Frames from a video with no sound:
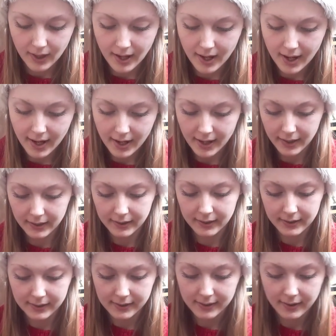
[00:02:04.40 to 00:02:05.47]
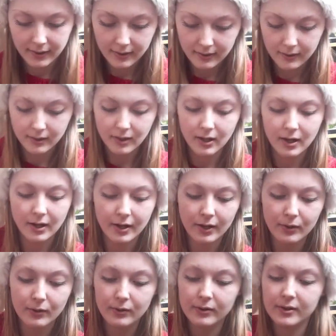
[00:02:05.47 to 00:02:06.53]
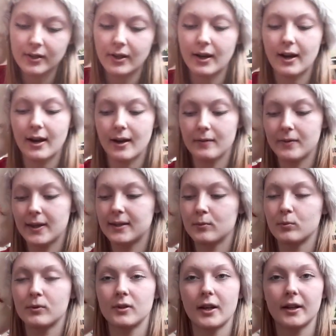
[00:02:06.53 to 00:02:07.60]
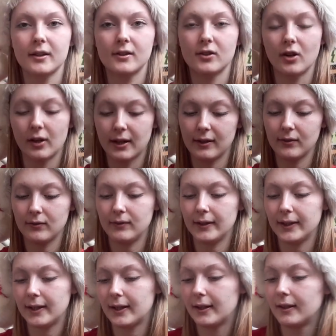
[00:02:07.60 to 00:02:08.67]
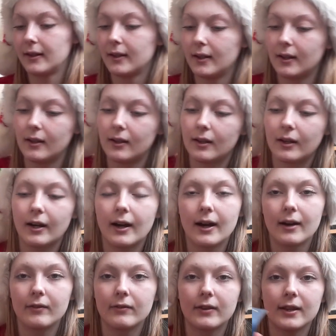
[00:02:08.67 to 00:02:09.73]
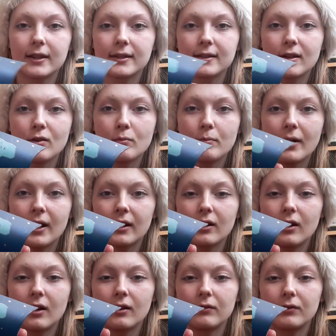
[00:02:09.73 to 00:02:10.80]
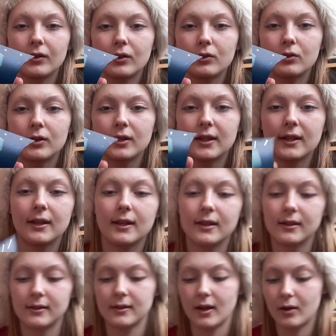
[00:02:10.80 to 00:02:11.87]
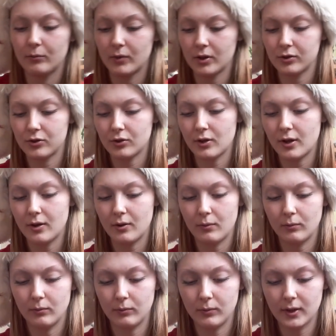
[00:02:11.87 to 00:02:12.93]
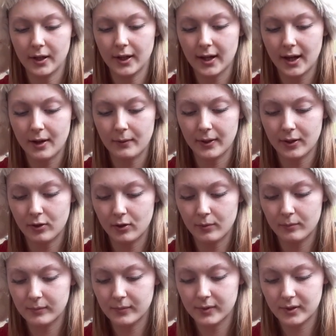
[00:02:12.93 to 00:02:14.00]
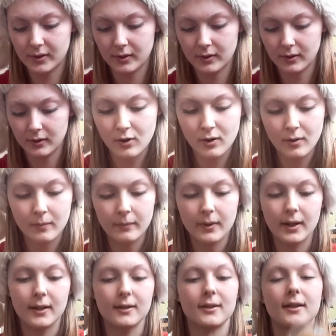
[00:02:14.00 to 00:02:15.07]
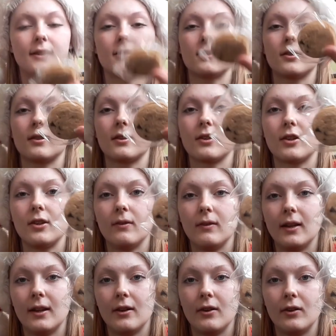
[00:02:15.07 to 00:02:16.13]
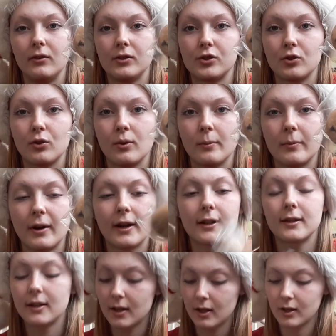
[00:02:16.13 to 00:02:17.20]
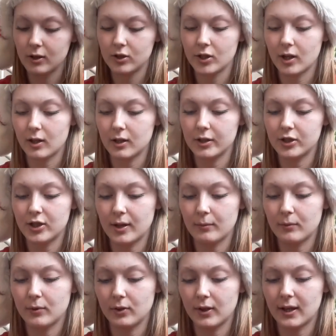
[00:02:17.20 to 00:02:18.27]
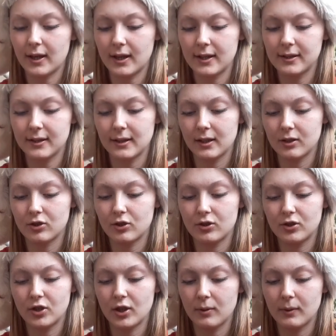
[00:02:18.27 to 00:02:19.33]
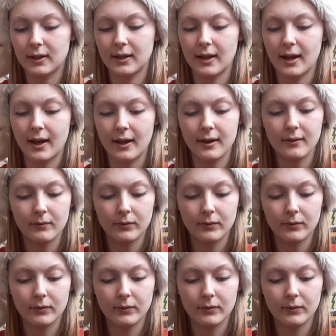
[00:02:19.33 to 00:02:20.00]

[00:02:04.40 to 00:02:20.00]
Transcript: And I also have, this was like a stocking filler. I have this pack of cookies. I'm not sure like how it comes. It's these cute little shortbread chocolate chip cookies, and there's just two in there.